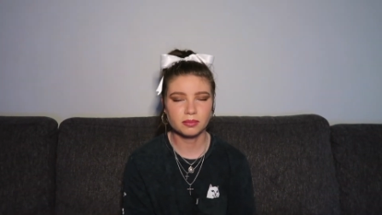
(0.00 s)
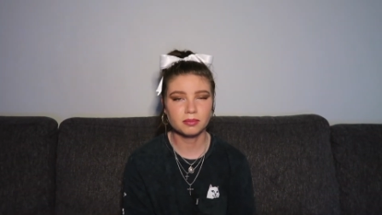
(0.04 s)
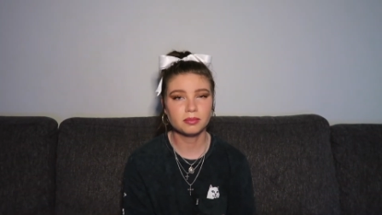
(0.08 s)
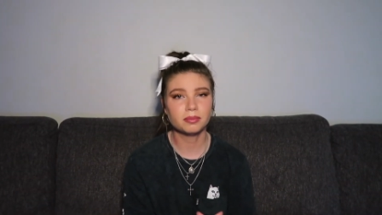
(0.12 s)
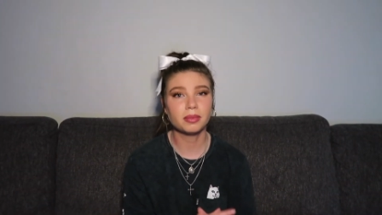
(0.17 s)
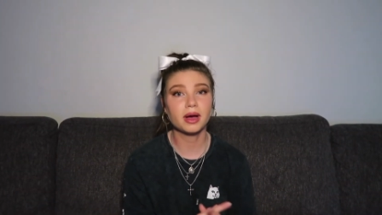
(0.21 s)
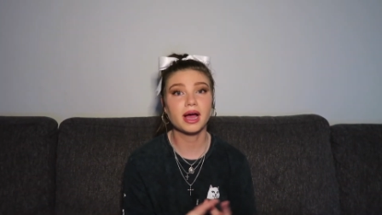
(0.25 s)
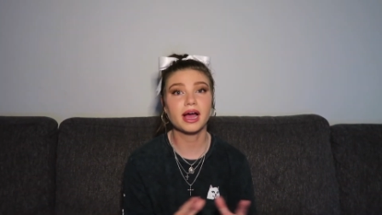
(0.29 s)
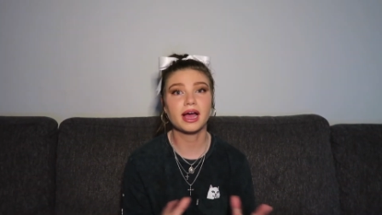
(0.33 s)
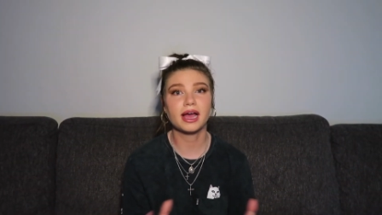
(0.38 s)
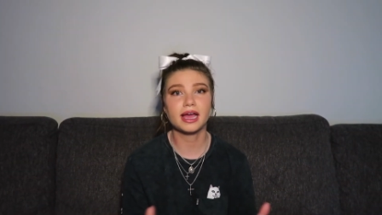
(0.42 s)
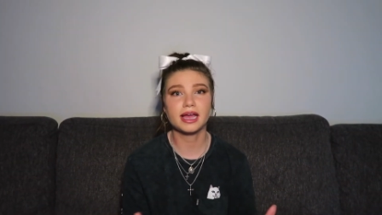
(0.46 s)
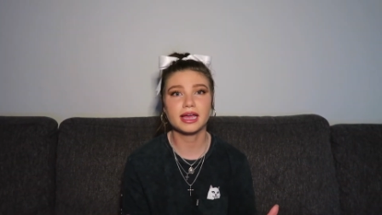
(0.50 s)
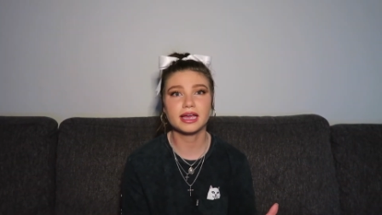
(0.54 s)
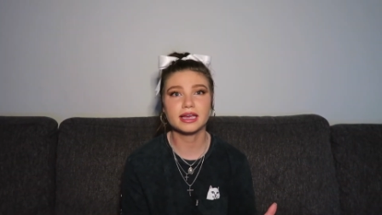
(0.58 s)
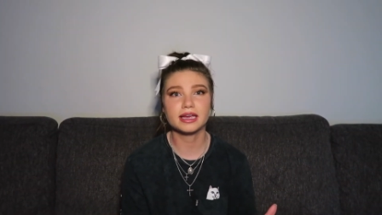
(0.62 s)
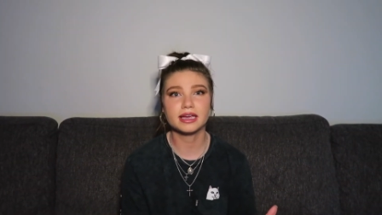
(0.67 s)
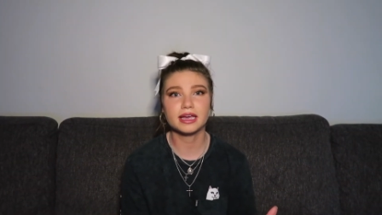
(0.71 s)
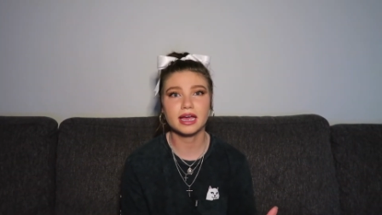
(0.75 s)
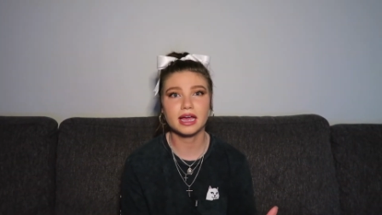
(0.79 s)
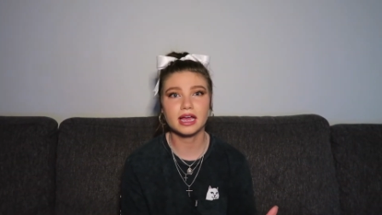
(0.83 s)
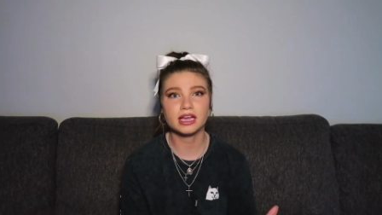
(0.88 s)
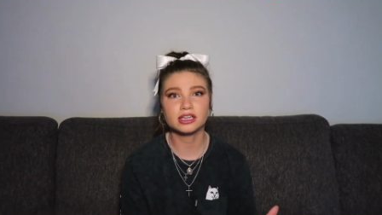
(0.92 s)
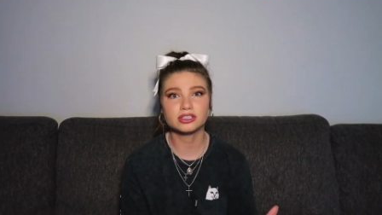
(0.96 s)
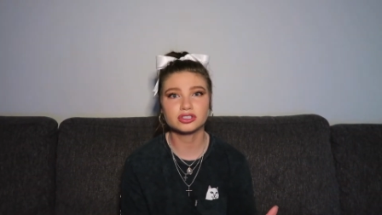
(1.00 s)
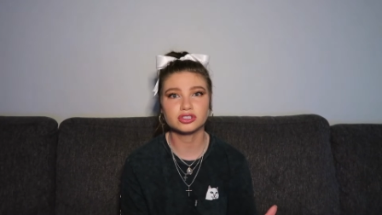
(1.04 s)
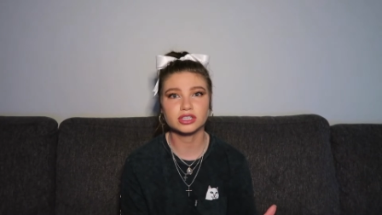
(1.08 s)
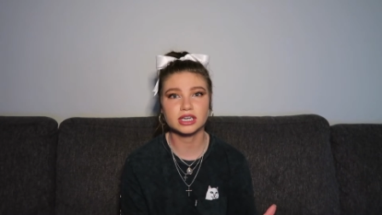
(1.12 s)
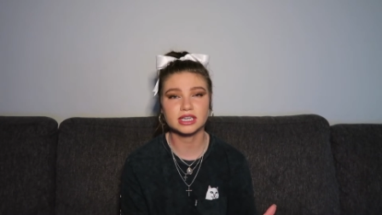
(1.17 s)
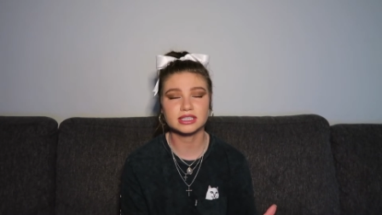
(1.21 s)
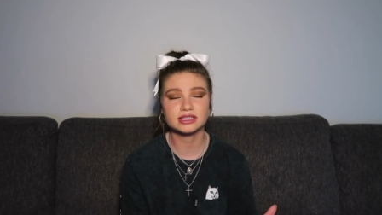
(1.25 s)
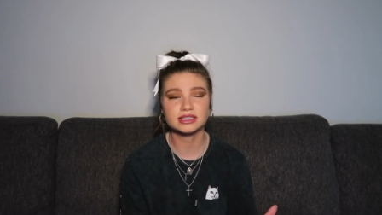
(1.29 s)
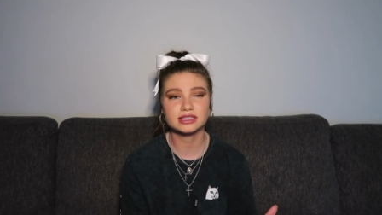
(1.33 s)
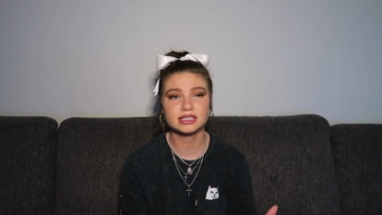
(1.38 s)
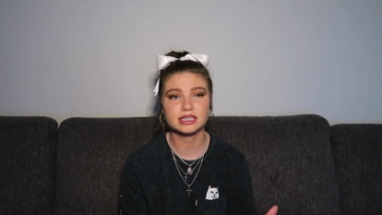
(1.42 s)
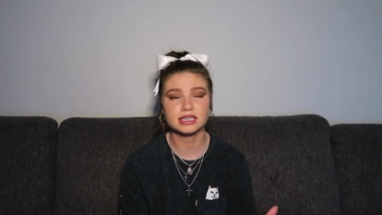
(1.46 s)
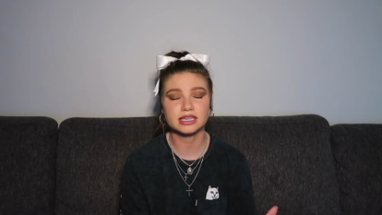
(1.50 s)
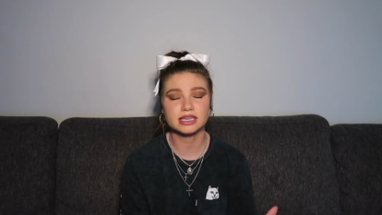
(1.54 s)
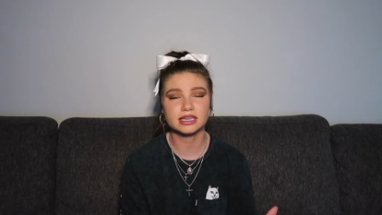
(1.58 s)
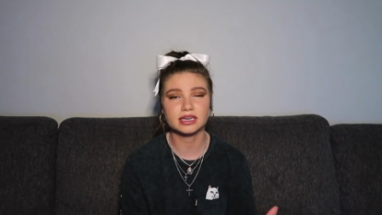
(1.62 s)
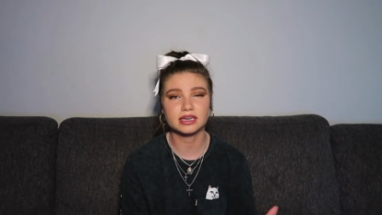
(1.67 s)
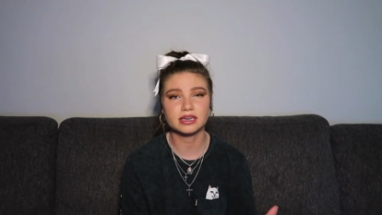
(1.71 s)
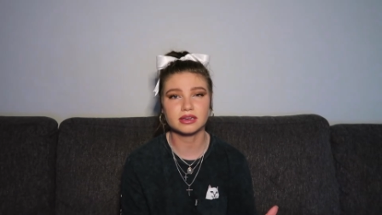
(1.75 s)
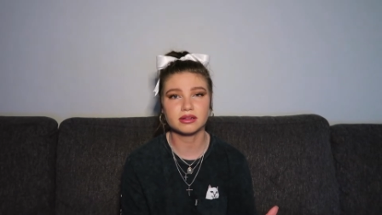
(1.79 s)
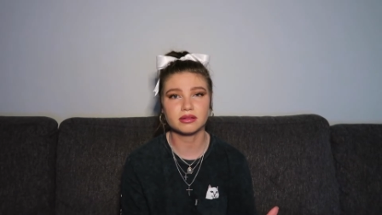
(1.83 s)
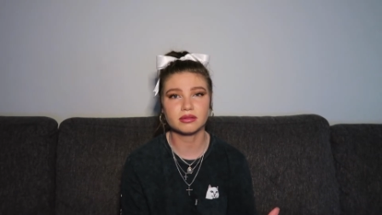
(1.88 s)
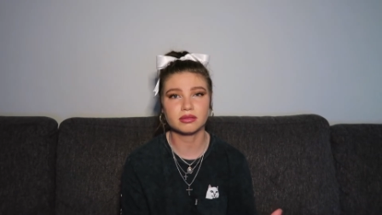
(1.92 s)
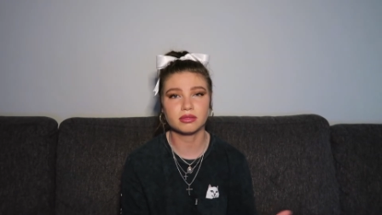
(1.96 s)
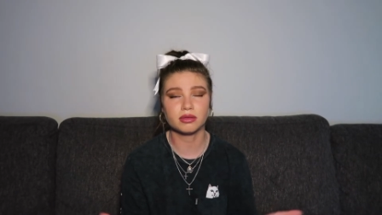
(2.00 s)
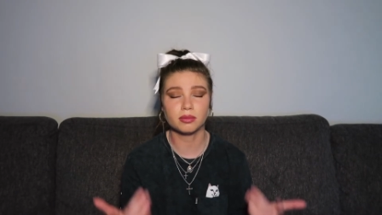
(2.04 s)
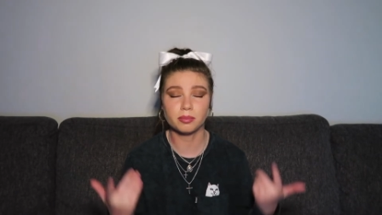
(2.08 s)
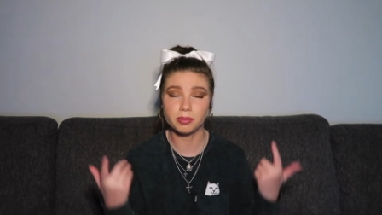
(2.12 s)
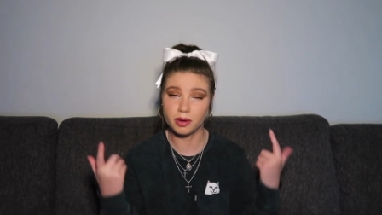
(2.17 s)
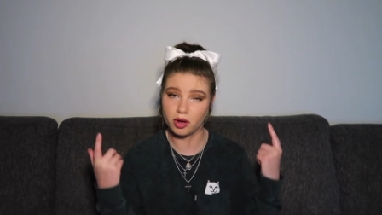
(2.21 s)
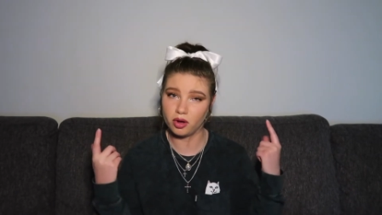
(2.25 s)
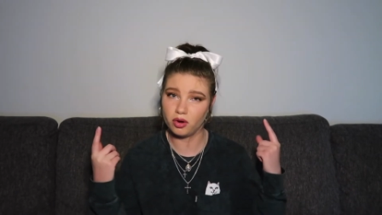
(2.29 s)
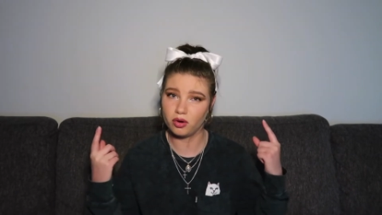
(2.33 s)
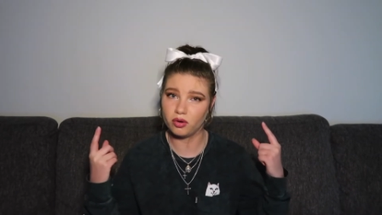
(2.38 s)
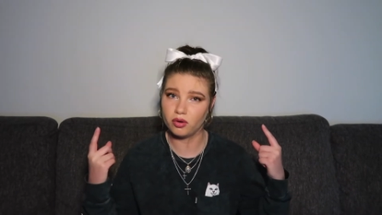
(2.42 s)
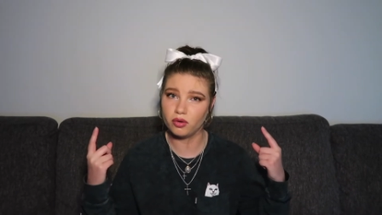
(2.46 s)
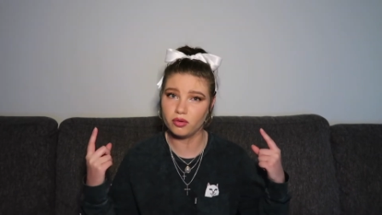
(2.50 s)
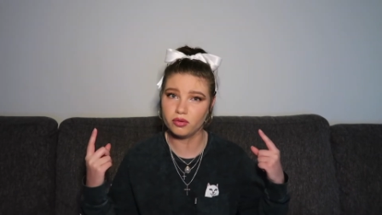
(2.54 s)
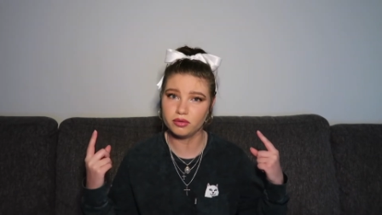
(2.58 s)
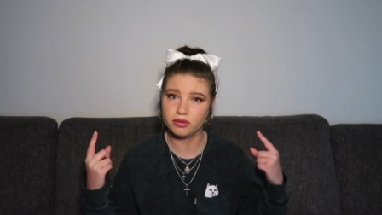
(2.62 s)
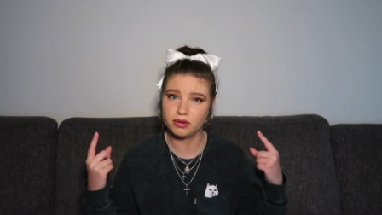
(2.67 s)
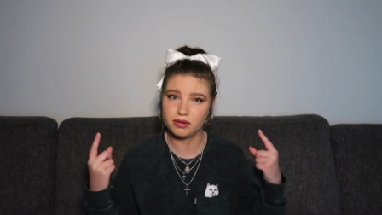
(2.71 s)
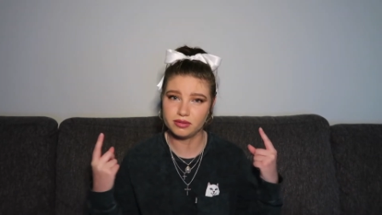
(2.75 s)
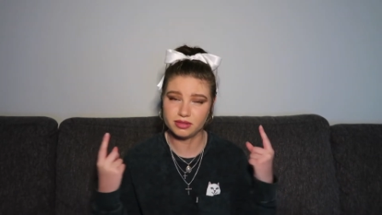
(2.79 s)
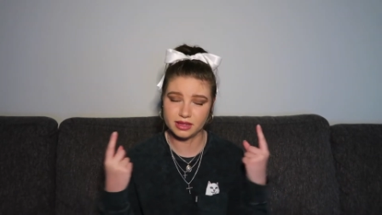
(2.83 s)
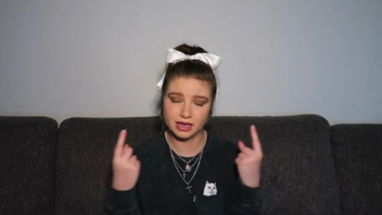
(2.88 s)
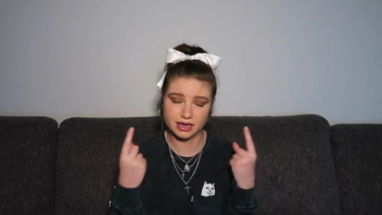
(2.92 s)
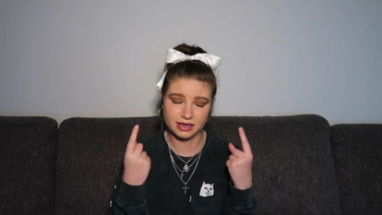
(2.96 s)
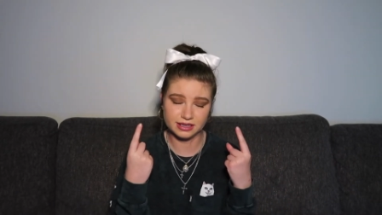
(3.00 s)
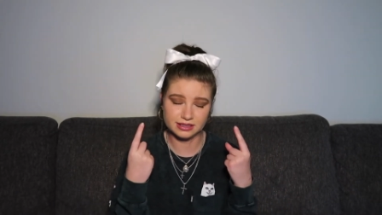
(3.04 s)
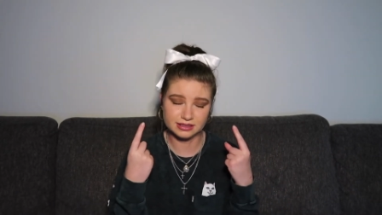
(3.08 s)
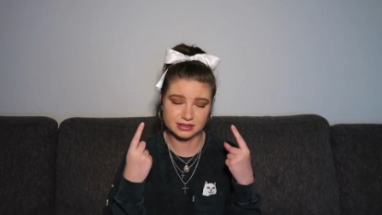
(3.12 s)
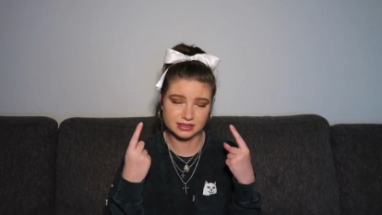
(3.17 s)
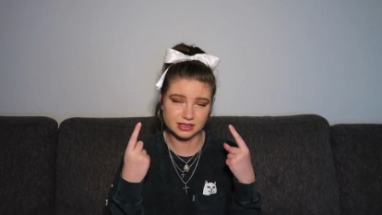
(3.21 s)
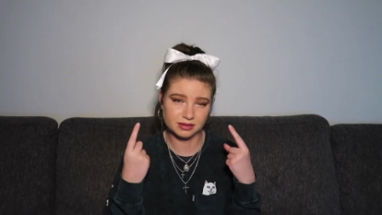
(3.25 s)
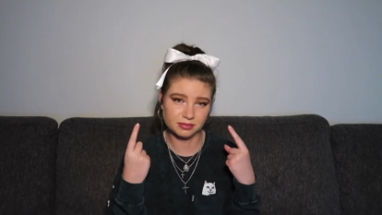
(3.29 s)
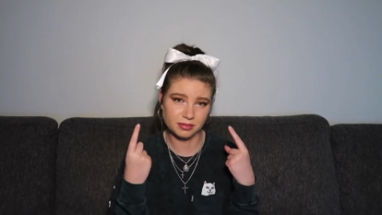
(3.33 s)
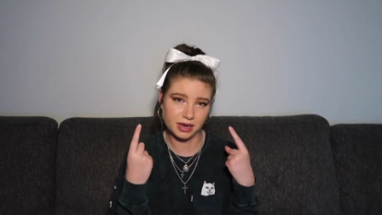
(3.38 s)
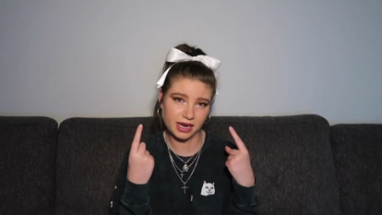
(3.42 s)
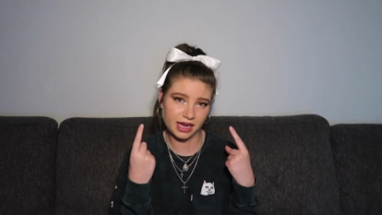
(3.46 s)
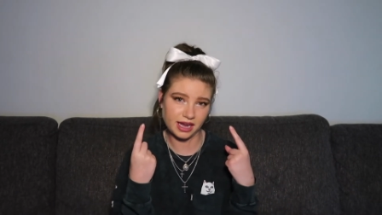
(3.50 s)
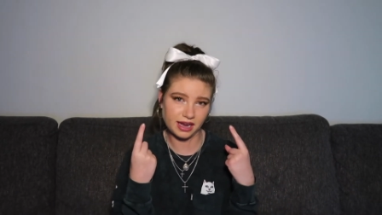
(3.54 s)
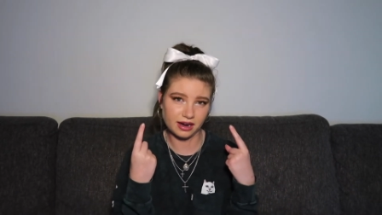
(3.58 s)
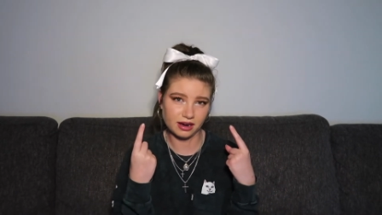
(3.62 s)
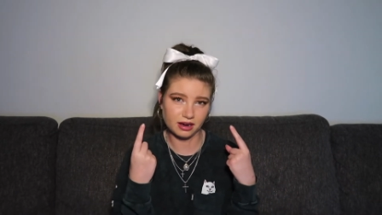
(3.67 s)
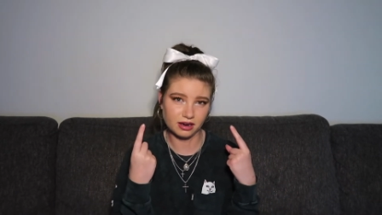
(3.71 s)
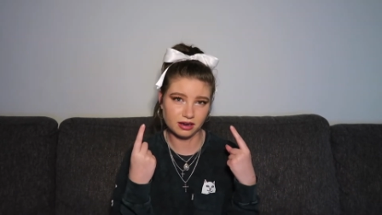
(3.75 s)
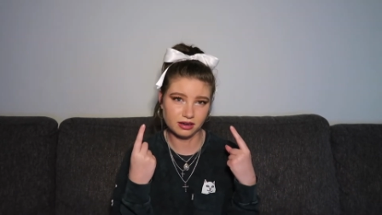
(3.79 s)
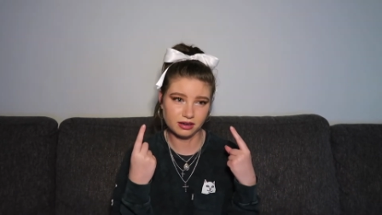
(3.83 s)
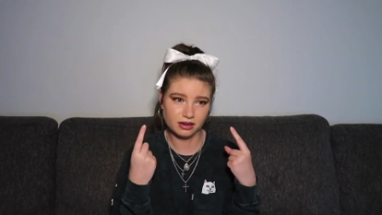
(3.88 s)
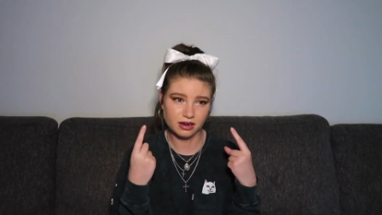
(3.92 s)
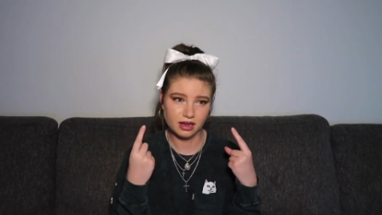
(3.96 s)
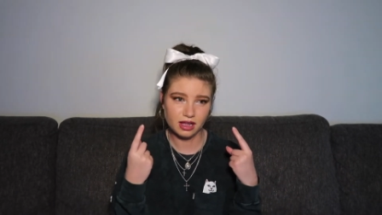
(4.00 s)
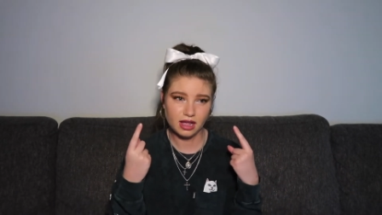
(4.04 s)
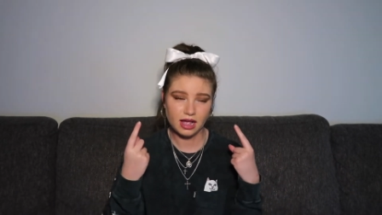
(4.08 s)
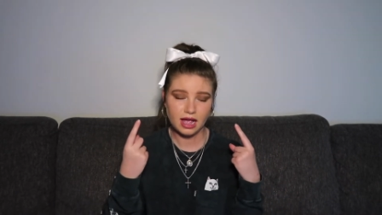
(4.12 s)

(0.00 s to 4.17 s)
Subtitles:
by addressing the bow that is in my hair.